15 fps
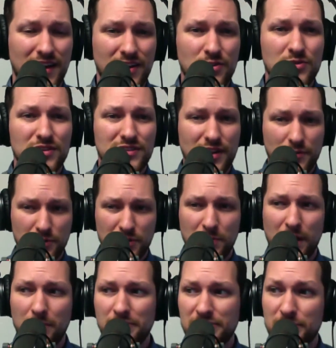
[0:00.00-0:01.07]
You discover what the
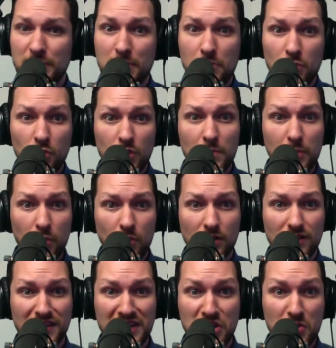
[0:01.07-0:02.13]
problem is, but more
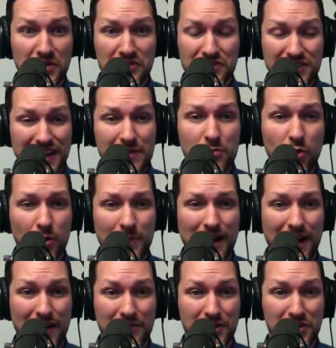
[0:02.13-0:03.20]
importantly, you understand more about
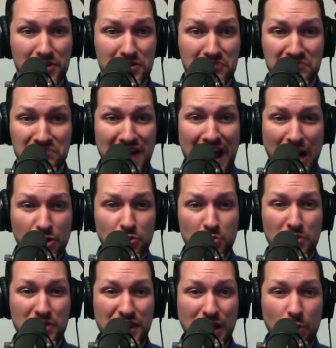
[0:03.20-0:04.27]
how your actual
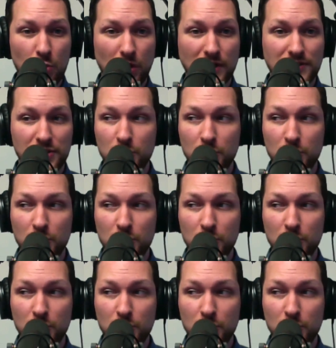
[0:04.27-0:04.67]
thing works.